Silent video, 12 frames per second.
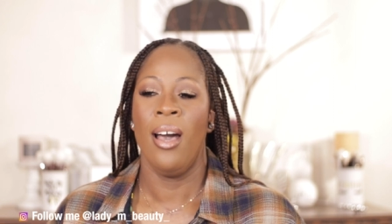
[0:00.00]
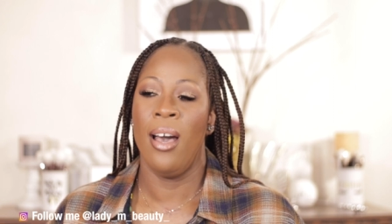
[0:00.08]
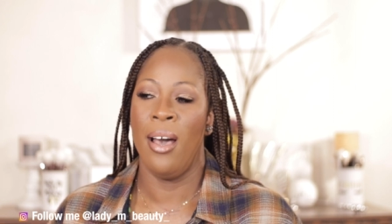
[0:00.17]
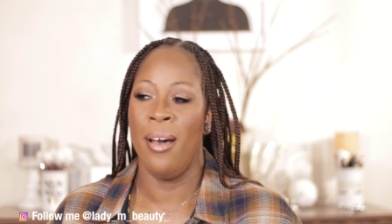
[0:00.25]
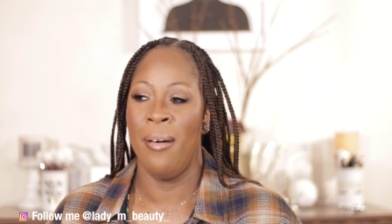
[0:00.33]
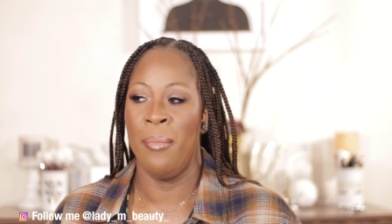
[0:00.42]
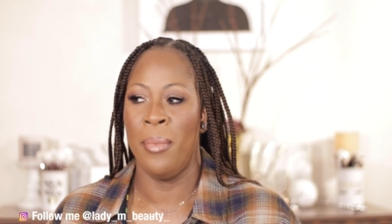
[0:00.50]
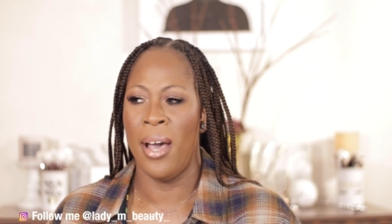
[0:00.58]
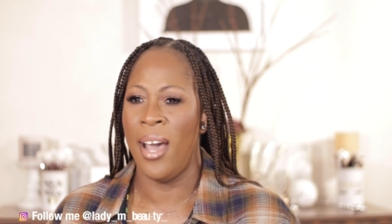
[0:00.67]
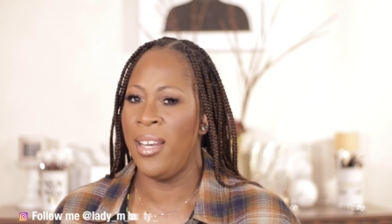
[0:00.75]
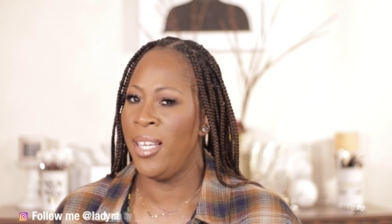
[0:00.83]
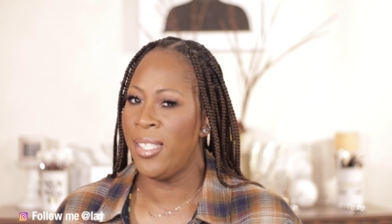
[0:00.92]
Um,
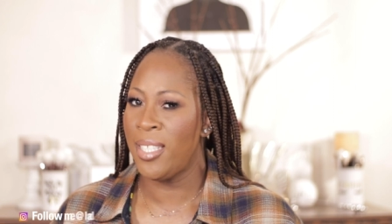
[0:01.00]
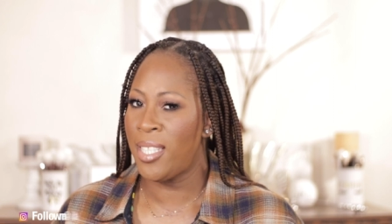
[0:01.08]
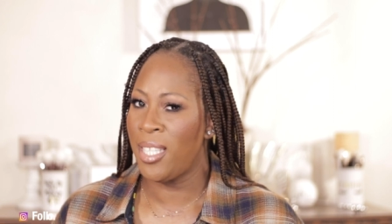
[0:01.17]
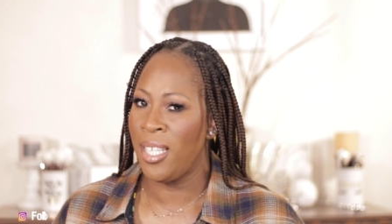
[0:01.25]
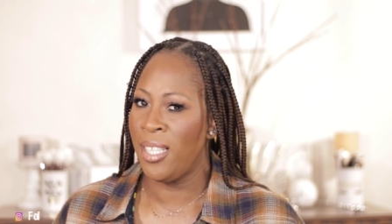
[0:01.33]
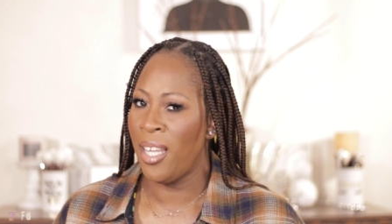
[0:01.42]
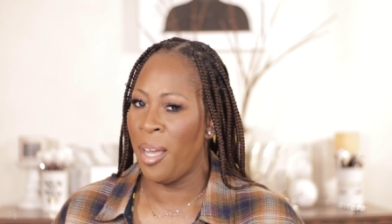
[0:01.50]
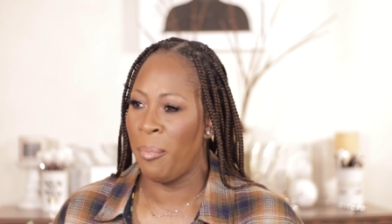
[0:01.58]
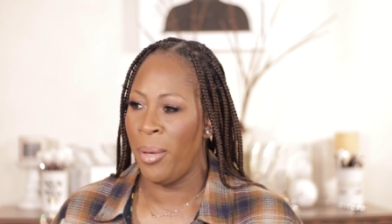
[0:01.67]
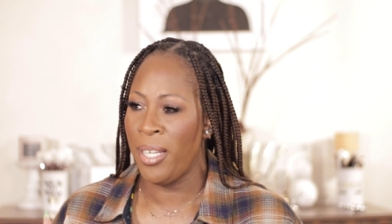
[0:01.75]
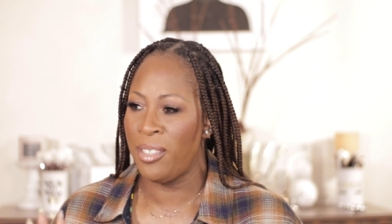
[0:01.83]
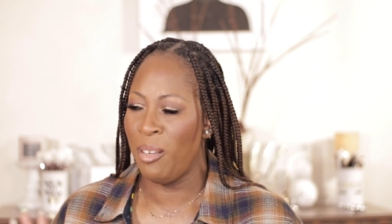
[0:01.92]
I need to see, like,
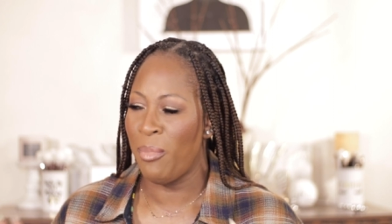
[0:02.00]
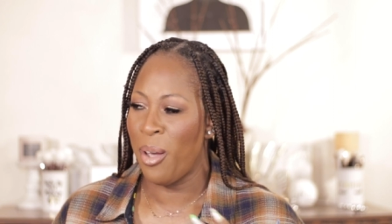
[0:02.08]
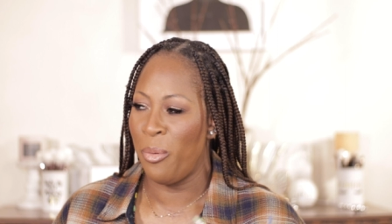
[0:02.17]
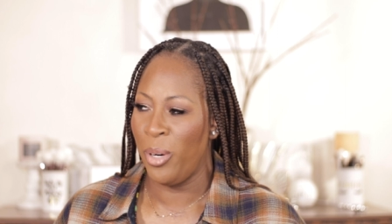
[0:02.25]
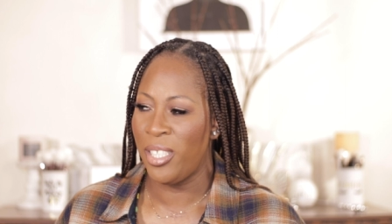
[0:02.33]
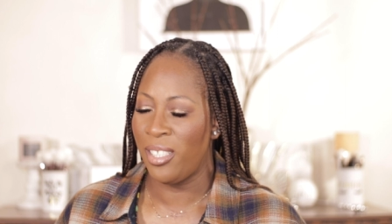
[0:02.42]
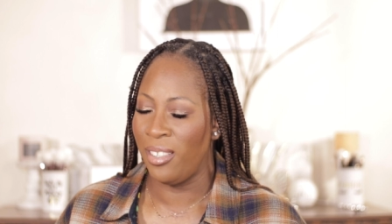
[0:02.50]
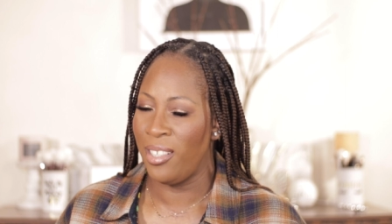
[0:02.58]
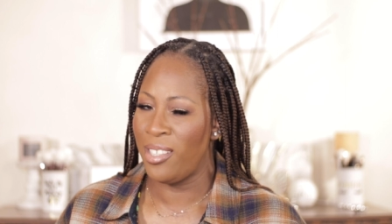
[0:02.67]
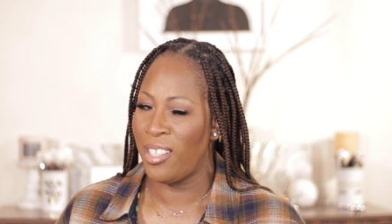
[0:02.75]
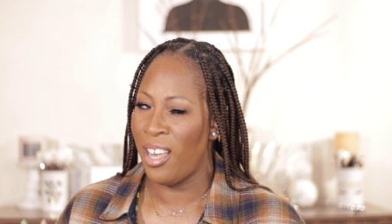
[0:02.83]
based on my wish list,